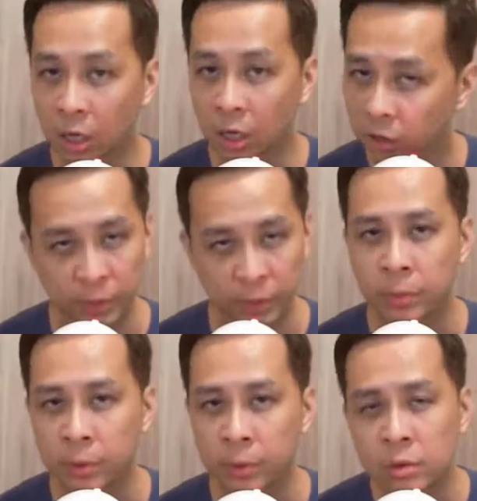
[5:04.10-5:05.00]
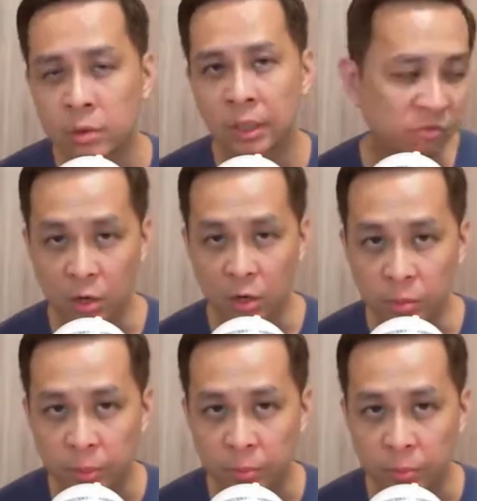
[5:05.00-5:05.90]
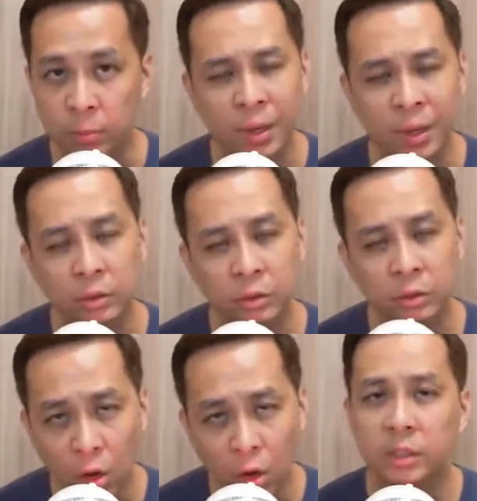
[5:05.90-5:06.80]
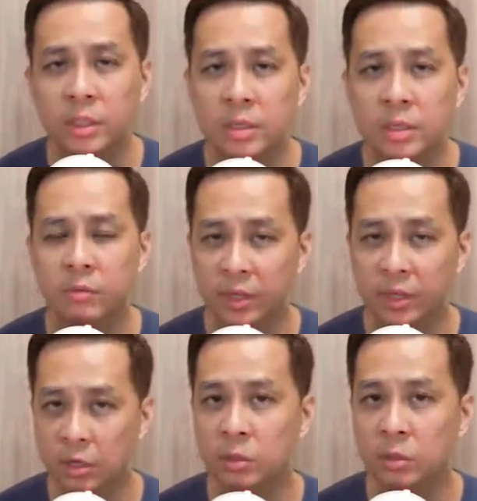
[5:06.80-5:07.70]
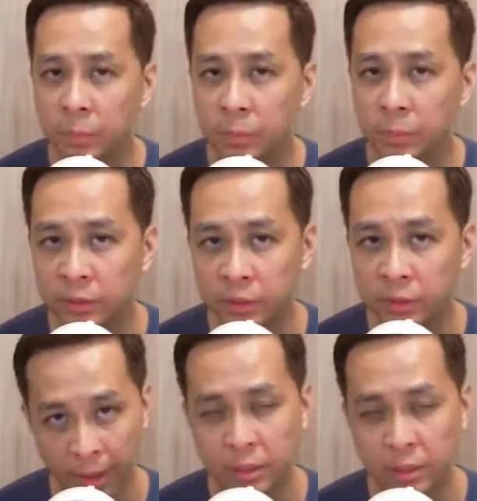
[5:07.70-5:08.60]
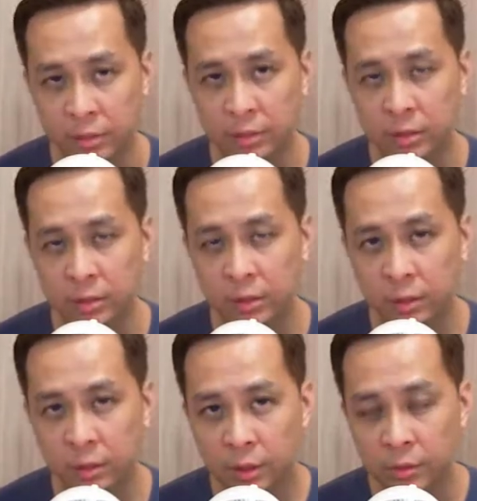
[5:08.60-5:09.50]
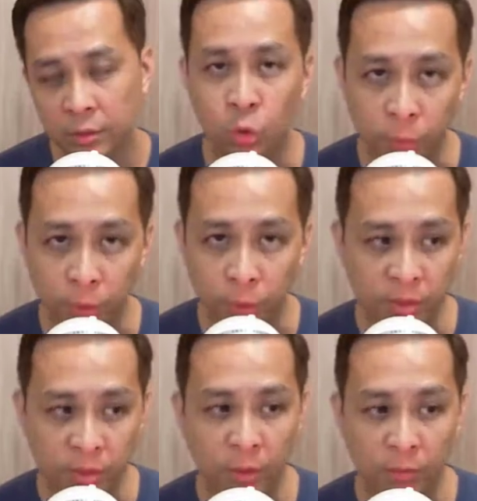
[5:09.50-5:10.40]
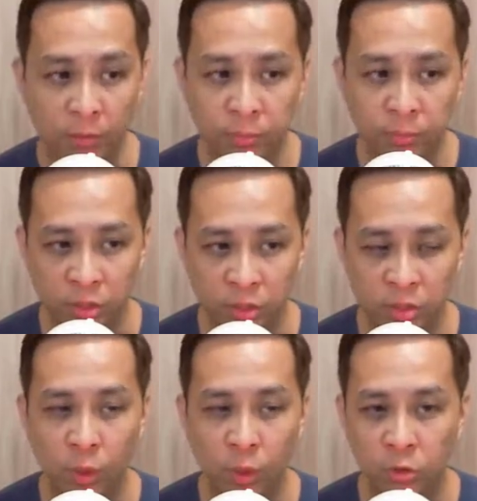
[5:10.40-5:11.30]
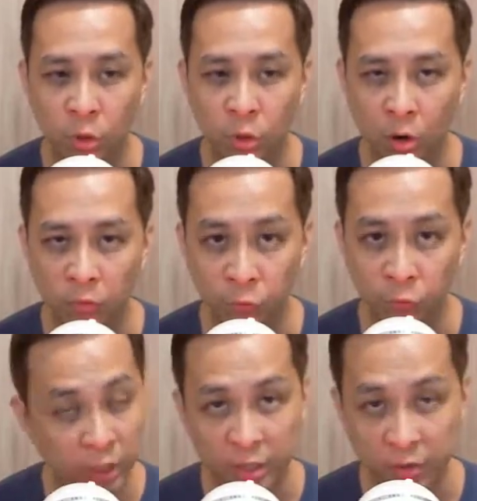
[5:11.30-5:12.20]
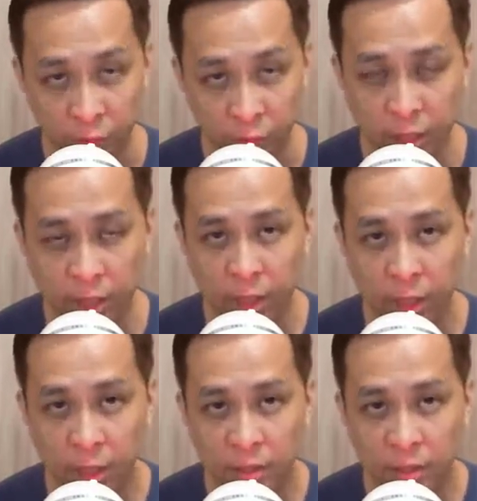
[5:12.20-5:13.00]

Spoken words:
lot of people, 5,000 people, but not all these 5,000 people they are buyers. They could be, some of them they just want your free giveaway,